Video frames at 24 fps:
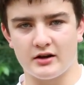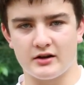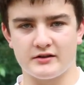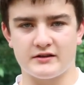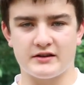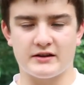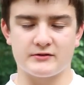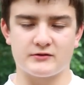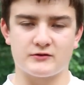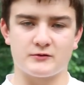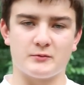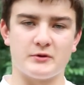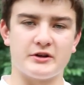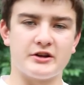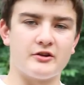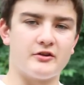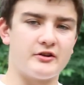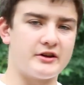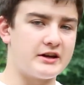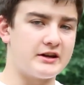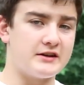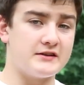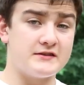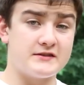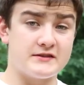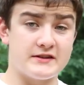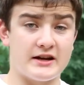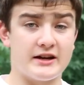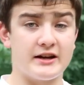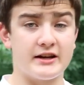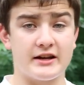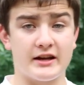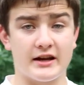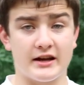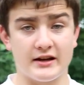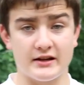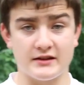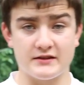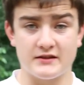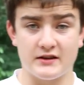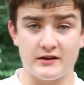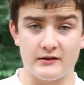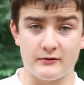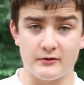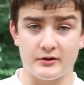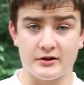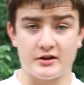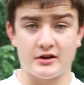Uh, for Money only had static
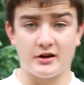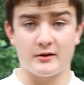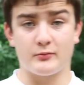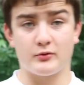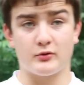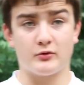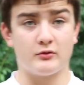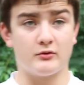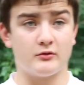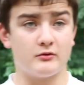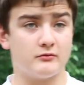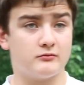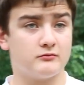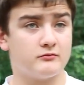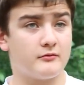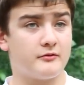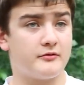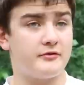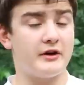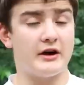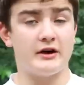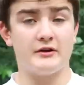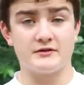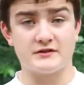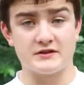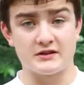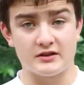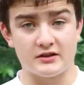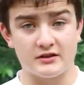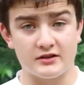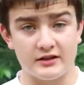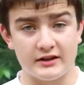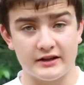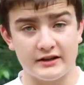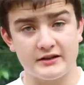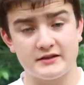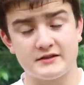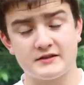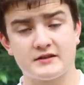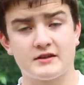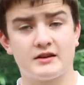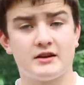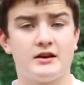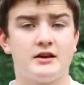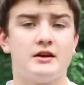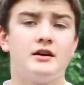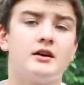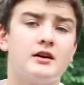ads every couple thousand
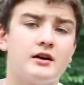clicks.